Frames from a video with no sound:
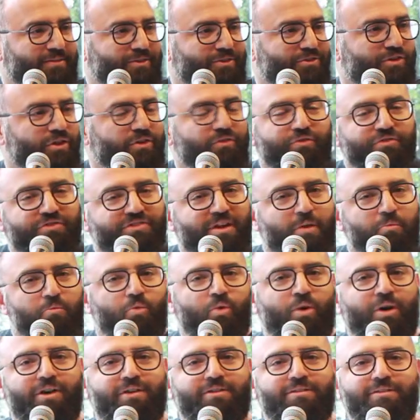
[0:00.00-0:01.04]
So if
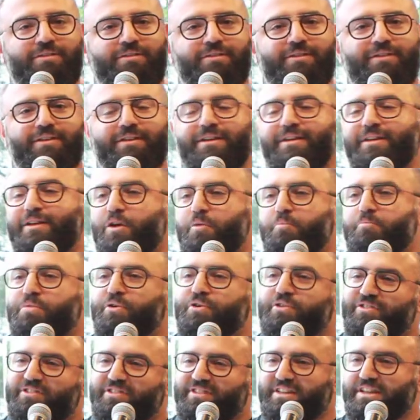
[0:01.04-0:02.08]
someone
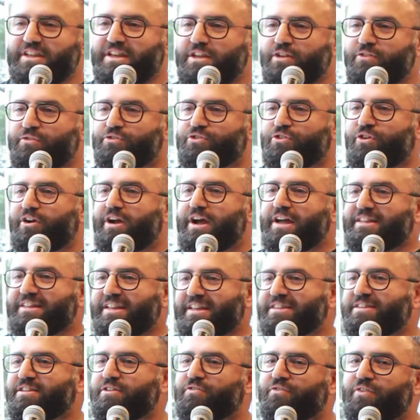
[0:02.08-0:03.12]
perceives or
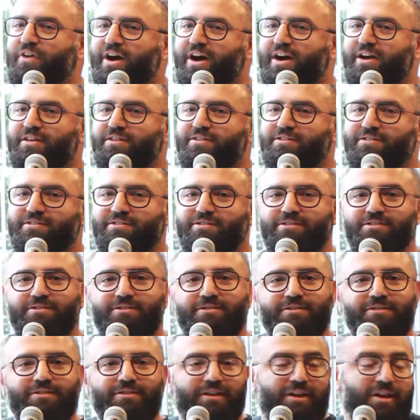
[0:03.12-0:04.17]
identifies